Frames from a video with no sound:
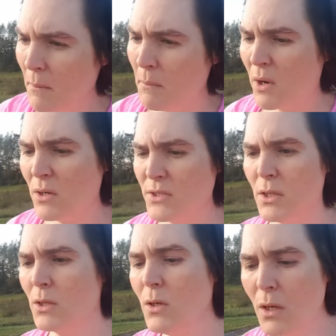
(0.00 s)
Because
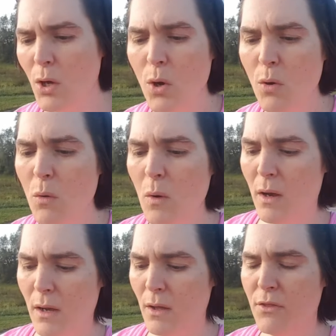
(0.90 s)
look who
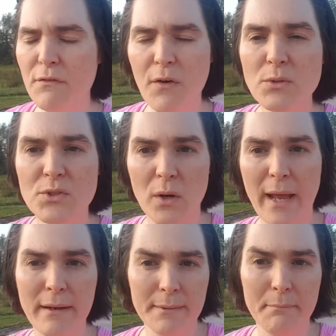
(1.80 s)
the votes are
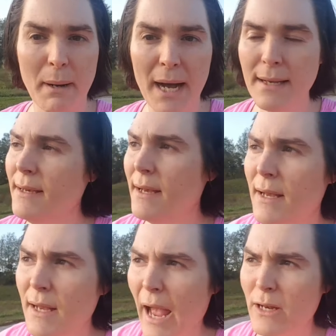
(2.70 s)
counted by,
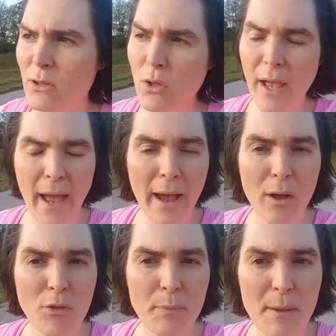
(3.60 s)
and look
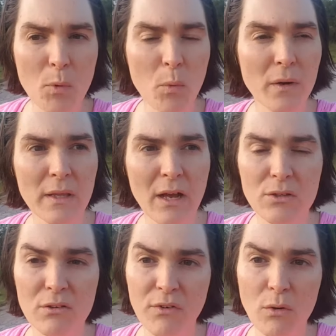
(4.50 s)
how the people we're
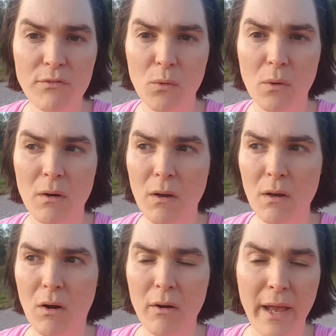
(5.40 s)
allowed to vote for
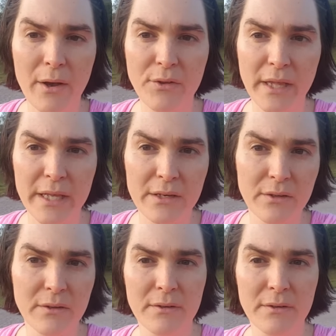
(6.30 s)
are calculated.